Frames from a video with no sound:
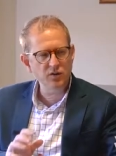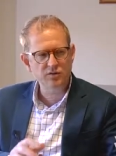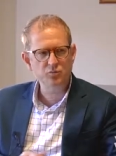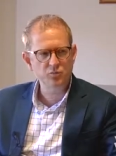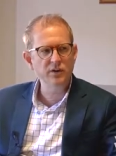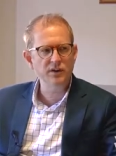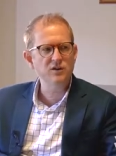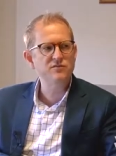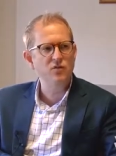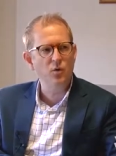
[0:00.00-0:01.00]
I look, really
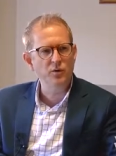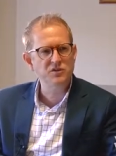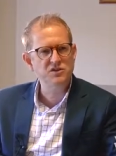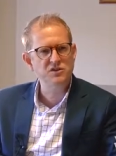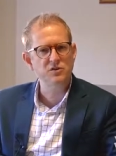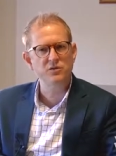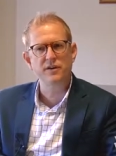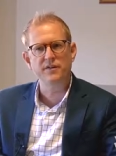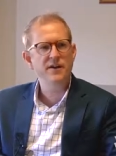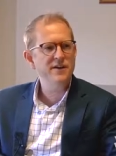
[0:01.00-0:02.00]
look forward to
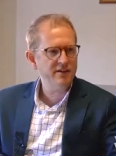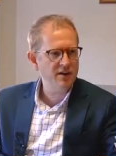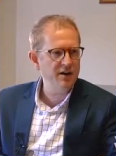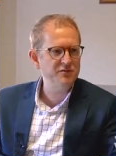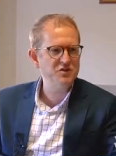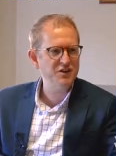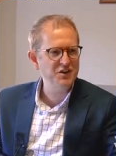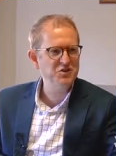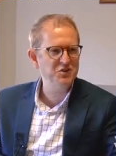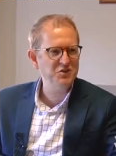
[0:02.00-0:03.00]
the, the
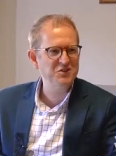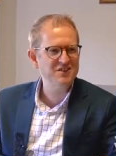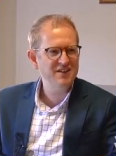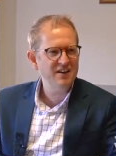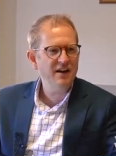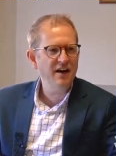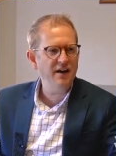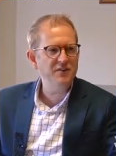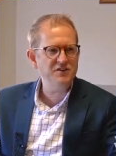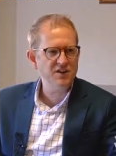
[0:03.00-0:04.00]
conversations
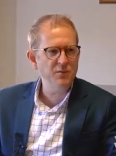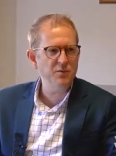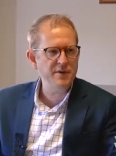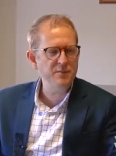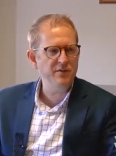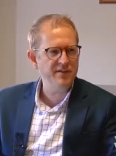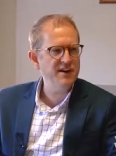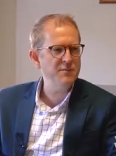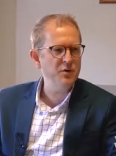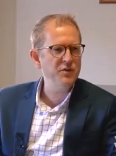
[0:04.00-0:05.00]
and the time with people
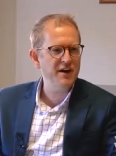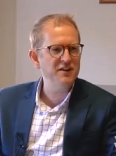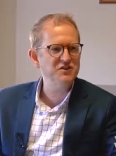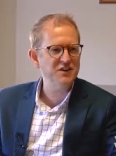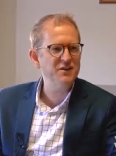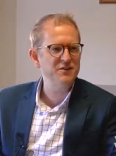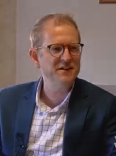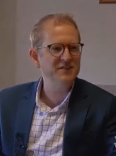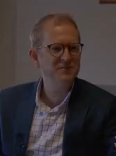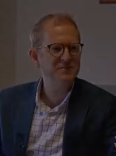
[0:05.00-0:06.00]
thinking about that on Saturday.